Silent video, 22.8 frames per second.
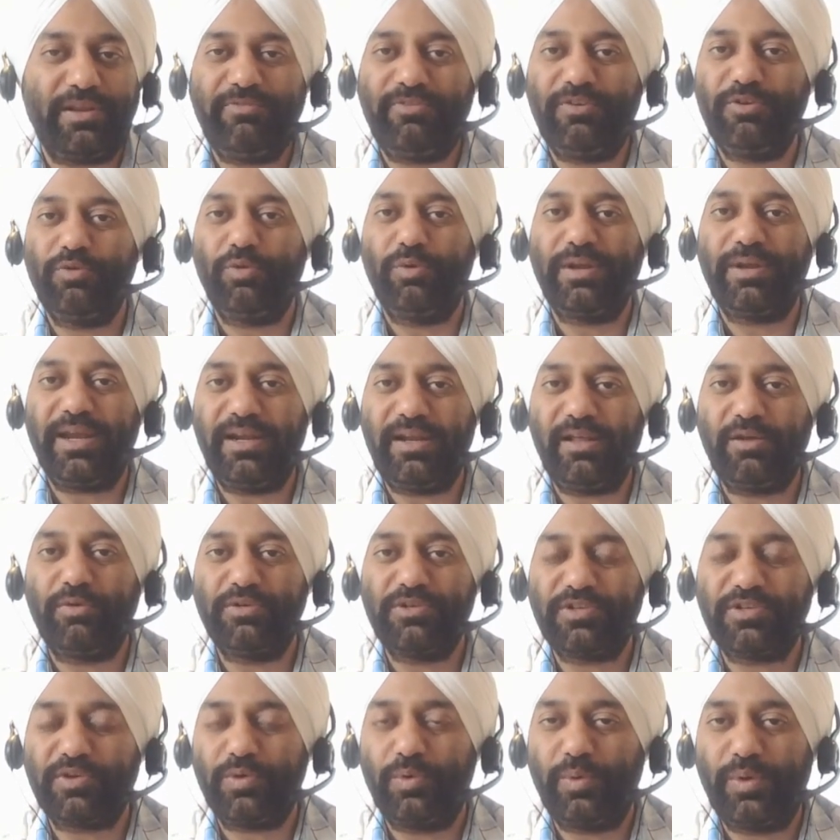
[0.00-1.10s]
if you don't get a
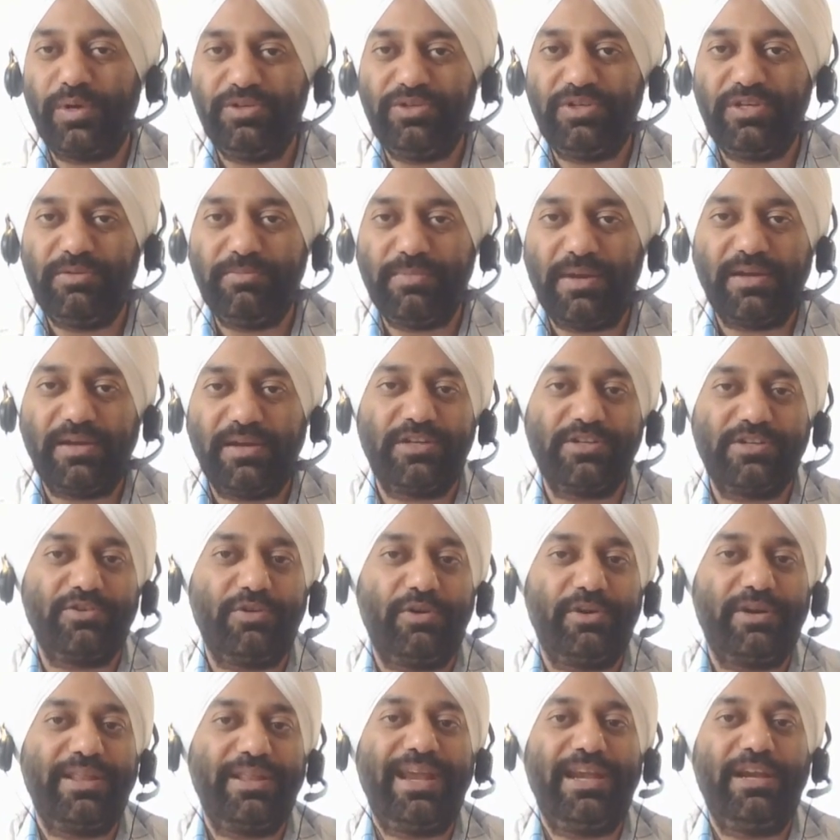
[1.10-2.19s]
good score in GMAT, it's
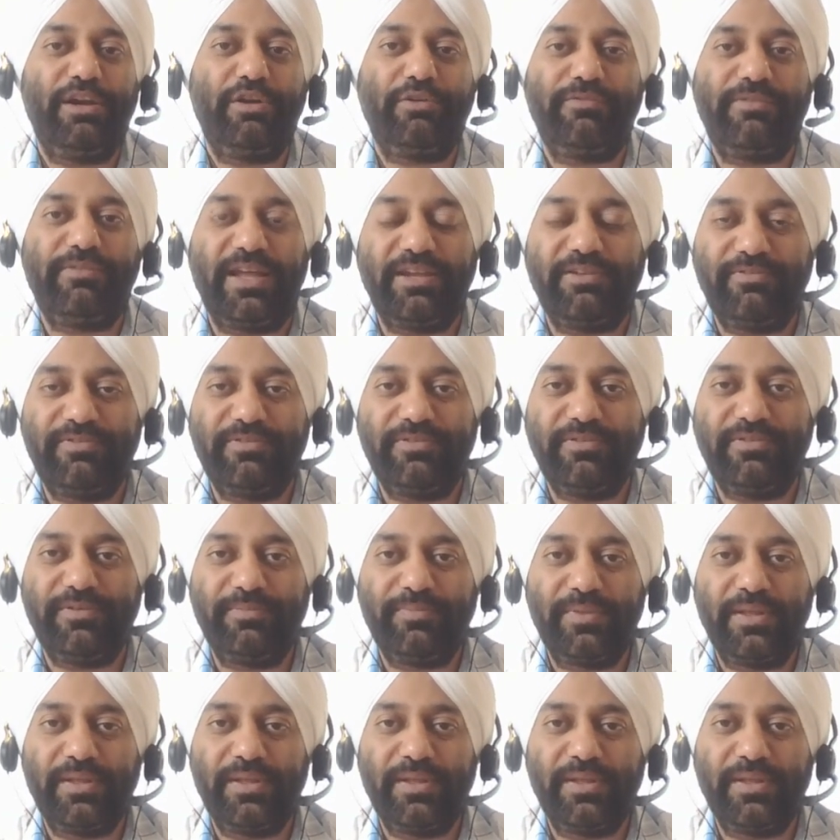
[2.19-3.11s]
not the end of life.